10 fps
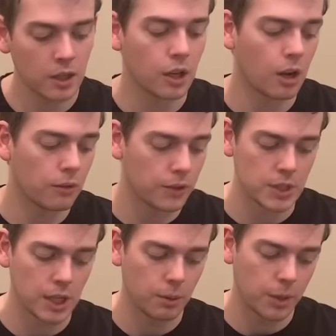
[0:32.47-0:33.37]

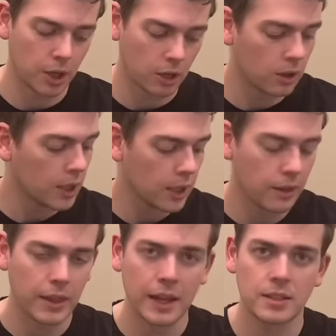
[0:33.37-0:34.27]
Golfer's elbow,
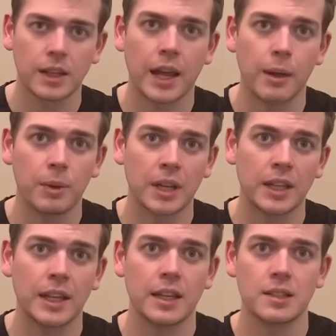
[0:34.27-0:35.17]
that's going to happen on
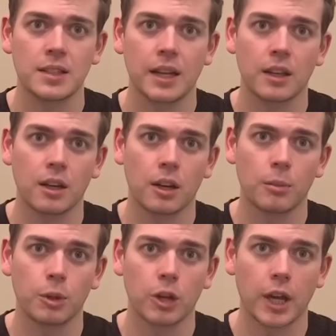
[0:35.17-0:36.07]
the inside of the
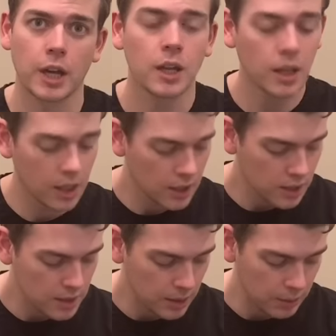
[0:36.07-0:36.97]
arm, okay?
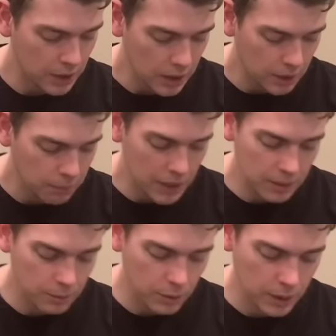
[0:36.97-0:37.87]
Typically
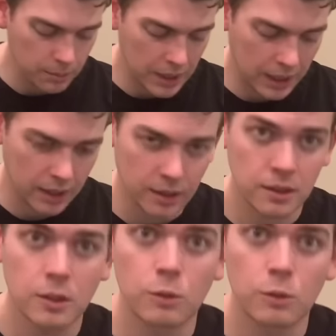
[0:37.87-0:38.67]
pinpoint pain